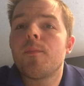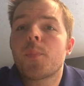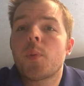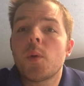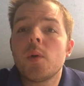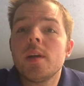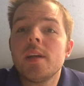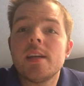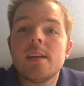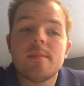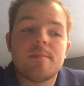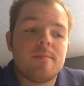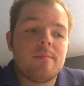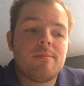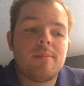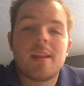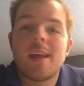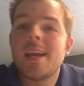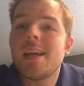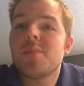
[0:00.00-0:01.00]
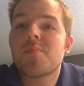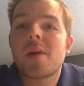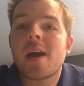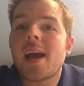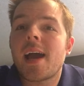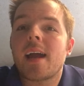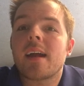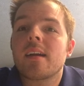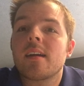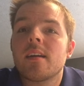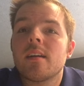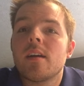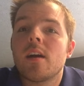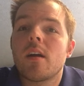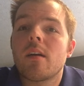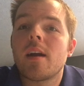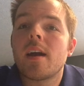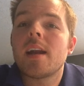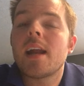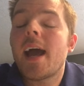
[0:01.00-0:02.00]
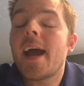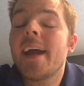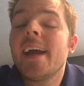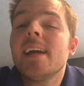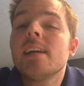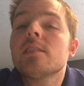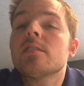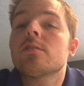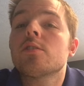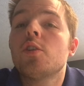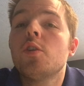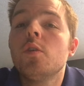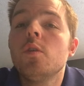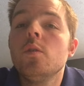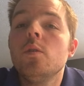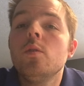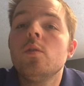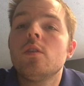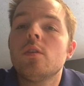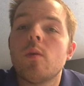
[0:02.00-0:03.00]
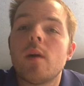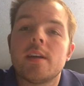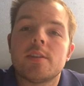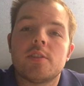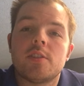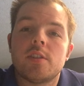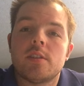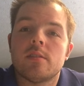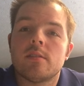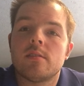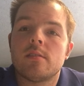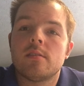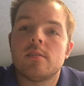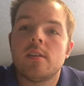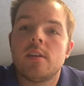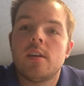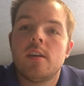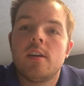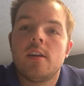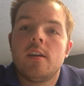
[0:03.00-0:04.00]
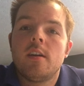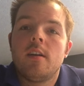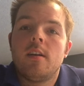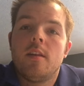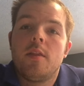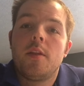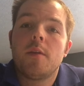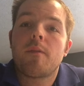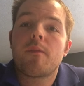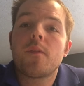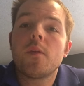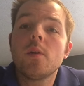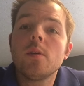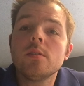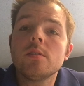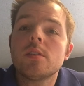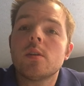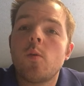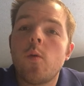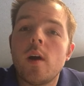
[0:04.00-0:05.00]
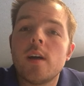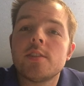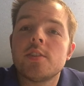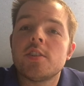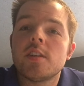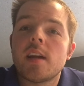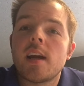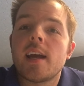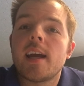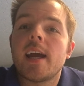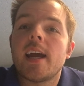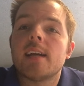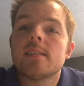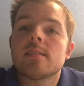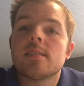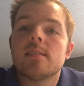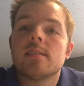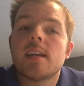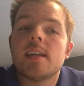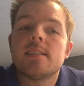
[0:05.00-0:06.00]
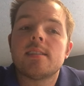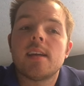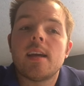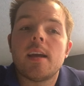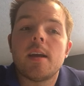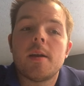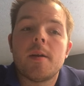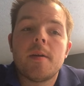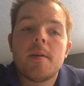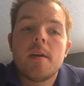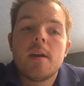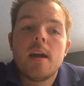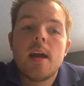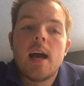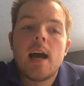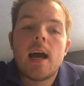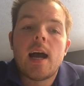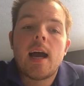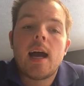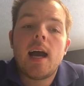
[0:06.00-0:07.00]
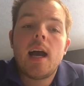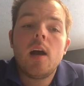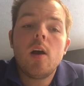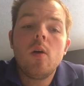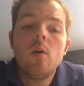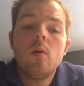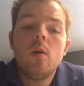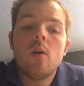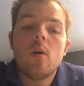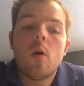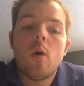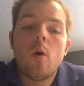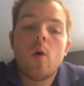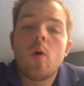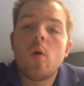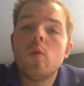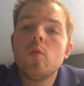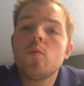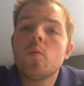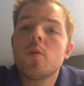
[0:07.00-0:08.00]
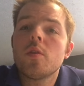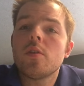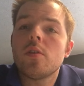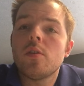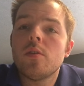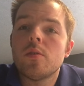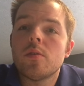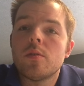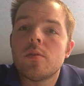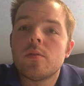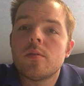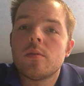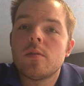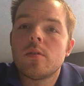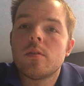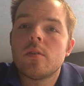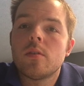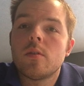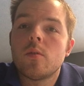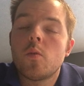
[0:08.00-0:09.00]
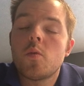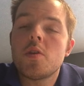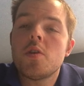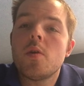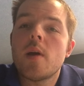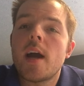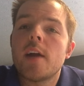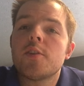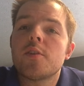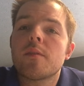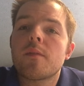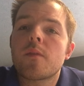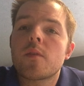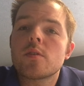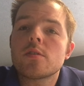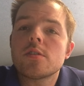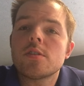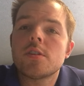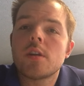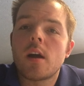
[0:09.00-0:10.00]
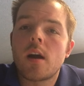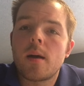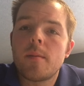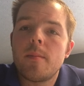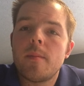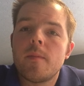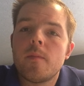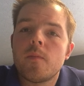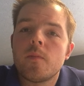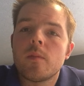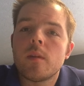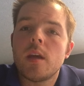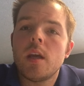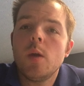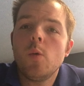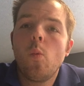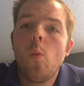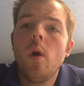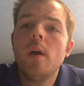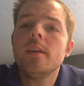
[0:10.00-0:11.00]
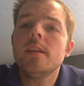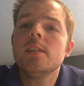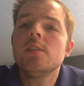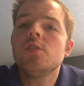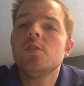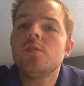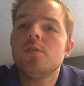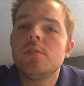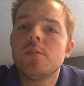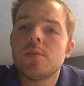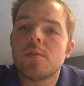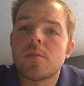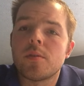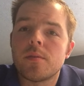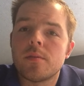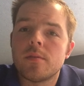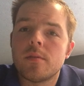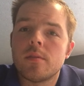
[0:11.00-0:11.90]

pretty laid back. All right, I ask 2 questions. The first question I ask is I say, how old were you when you had your first job and what did you do?